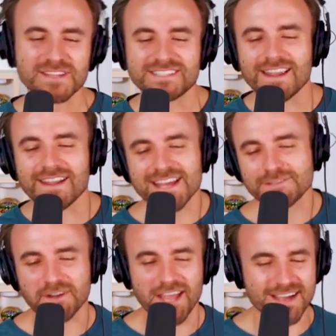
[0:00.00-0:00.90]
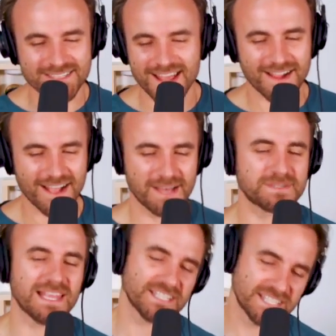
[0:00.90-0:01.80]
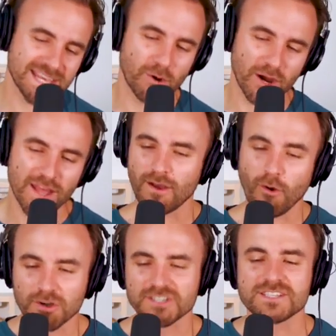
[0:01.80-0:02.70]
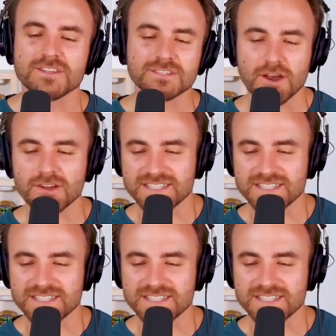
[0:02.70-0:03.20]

sundaysfordogs.com/tboy or just use code